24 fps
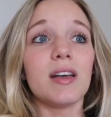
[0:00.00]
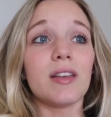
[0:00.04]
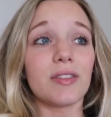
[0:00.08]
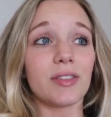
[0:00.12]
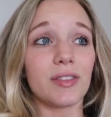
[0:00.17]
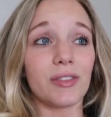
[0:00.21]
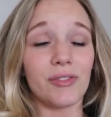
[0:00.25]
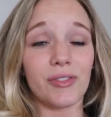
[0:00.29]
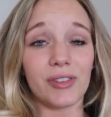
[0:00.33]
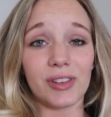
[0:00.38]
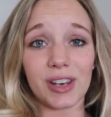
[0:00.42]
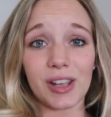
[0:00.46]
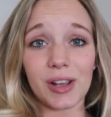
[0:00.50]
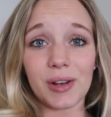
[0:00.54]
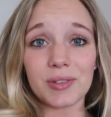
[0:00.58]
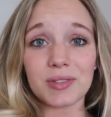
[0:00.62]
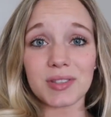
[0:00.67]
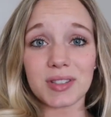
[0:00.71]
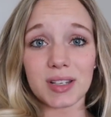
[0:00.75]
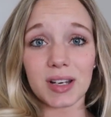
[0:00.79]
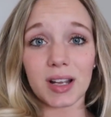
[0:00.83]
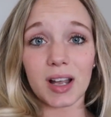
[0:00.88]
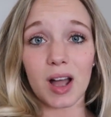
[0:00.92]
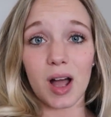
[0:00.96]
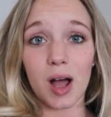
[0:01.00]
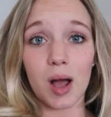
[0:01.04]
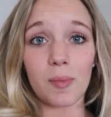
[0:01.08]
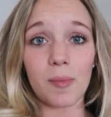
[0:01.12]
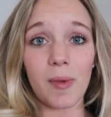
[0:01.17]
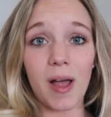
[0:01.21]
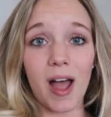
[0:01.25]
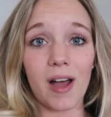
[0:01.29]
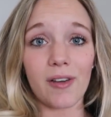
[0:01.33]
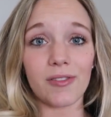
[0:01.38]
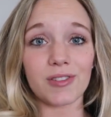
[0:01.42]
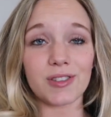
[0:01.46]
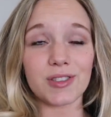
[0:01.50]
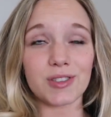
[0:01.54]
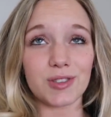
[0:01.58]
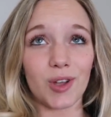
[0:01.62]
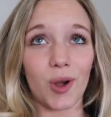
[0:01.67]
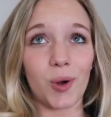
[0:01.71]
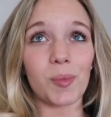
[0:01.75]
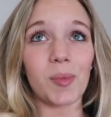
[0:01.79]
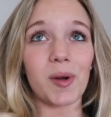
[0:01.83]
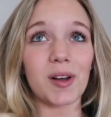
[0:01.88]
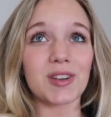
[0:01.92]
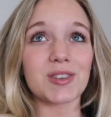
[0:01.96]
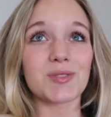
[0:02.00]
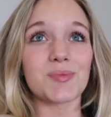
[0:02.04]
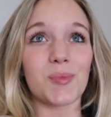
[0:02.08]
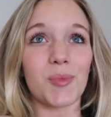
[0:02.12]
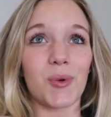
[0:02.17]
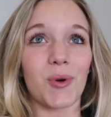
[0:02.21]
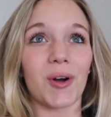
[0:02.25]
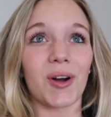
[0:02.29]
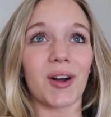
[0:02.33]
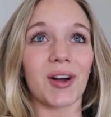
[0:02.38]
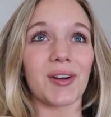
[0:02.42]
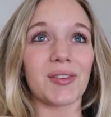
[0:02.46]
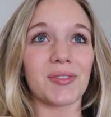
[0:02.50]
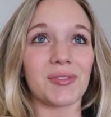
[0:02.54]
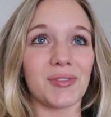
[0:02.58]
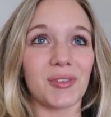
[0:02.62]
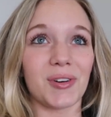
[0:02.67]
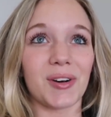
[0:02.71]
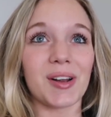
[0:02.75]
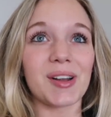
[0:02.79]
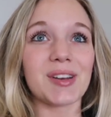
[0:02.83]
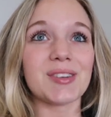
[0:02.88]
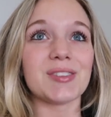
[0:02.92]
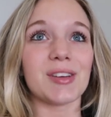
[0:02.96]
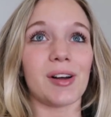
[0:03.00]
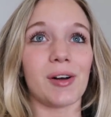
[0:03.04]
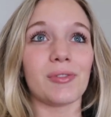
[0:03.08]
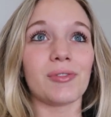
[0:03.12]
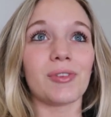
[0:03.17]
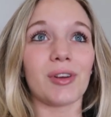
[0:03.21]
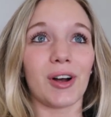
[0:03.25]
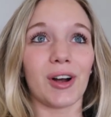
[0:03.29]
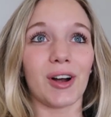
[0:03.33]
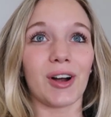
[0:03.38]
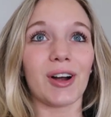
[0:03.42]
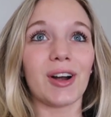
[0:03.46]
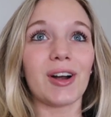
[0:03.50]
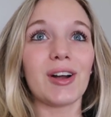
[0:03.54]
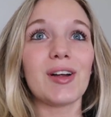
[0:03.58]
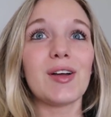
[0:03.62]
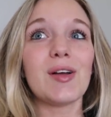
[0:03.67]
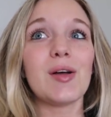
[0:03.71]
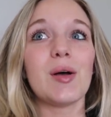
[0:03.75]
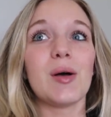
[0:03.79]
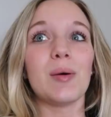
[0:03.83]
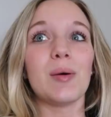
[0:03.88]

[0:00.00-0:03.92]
The videos to come have so much more footage of her,